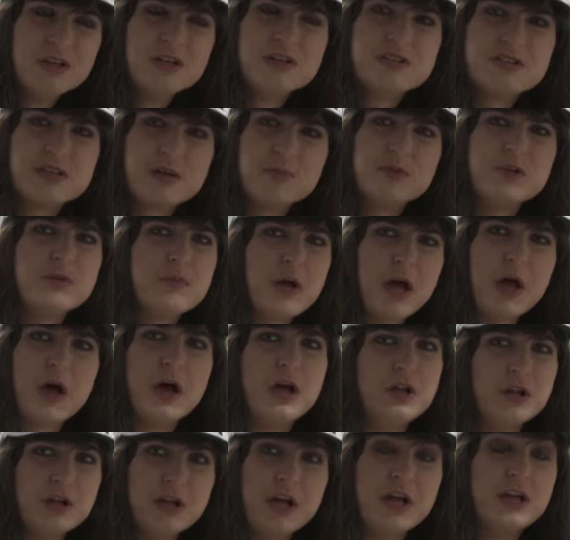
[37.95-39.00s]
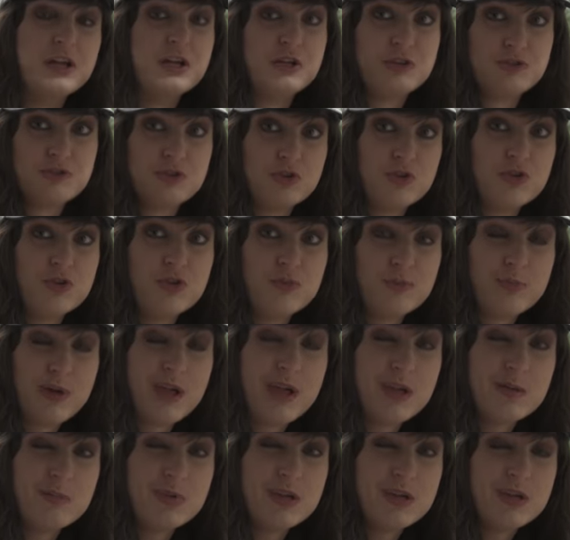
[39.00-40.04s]
Something about a, an adult
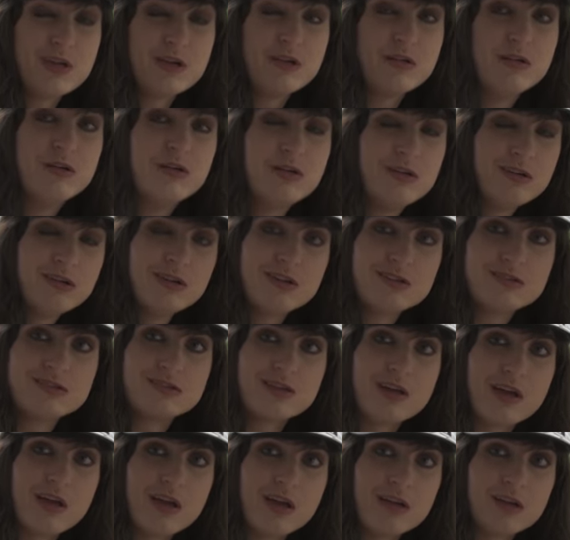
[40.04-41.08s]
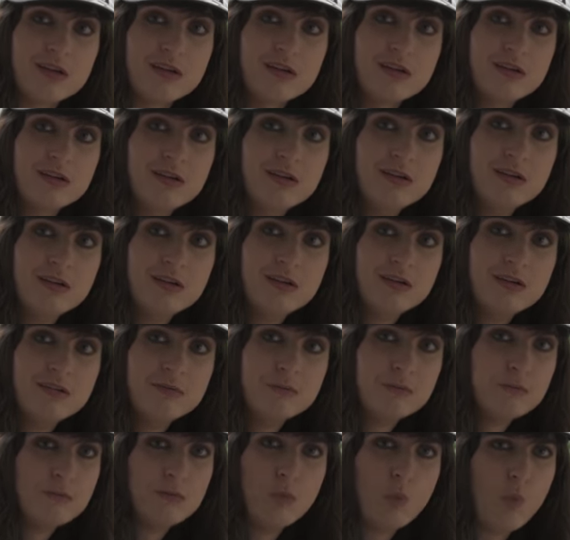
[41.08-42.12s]
baby is, like,
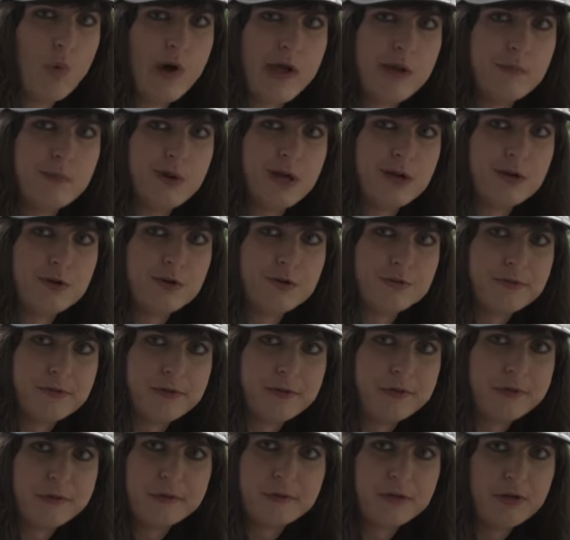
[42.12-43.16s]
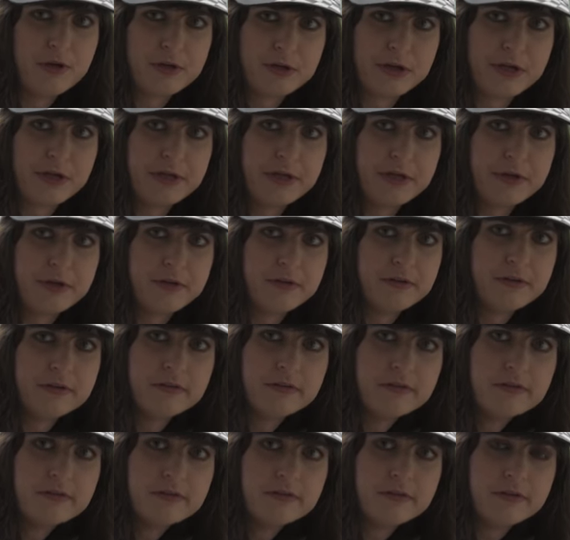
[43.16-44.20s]
way better than a kid,
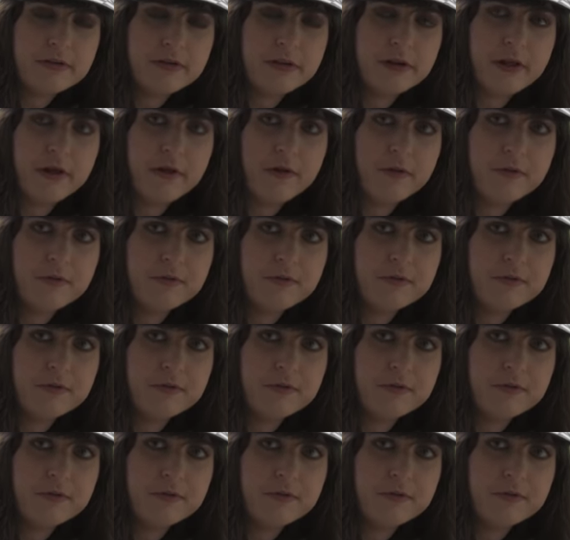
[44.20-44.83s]
you know?